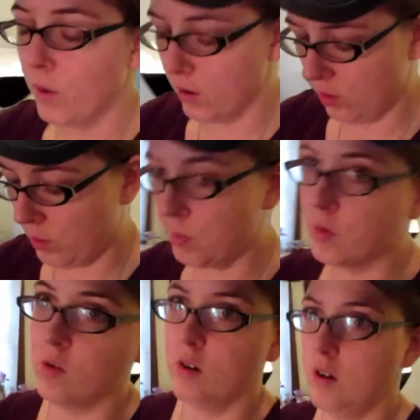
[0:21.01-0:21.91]
Well, the
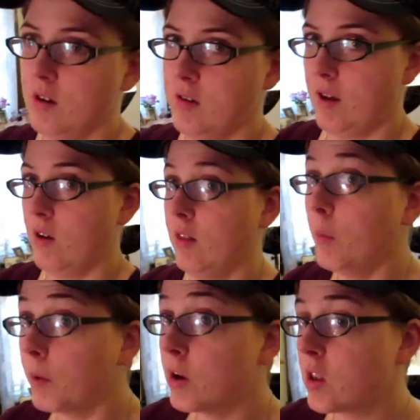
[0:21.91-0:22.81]
boots aren't going to stay on.
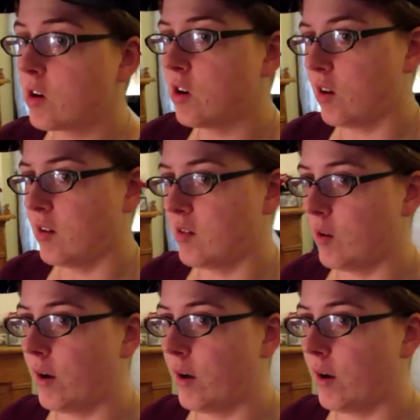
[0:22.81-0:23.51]
The boots are just